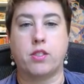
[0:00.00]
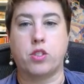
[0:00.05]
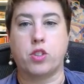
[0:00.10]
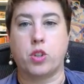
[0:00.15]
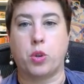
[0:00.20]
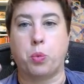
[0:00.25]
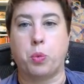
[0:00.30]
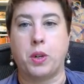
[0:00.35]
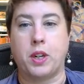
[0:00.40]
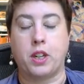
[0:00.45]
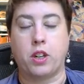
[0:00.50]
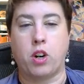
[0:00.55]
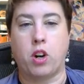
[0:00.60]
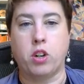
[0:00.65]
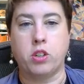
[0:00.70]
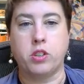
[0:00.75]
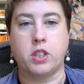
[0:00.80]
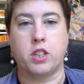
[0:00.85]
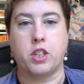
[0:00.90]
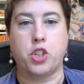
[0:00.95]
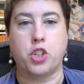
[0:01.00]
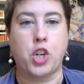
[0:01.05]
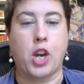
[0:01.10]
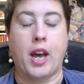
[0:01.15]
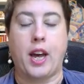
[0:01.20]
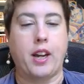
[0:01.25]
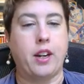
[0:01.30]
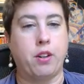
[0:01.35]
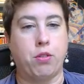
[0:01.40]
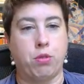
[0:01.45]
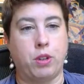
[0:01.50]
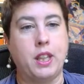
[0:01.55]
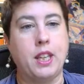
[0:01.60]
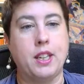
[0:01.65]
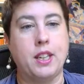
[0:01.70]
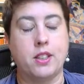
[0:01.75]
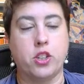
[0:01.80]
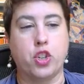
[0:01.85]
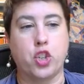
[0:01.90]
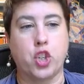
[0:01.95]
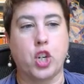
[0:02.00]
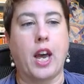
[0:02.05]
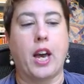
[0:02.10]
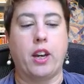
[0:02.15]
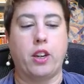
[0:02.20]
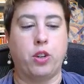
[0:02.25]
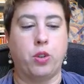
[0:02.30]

So when it calls it a chat, it really is a chat.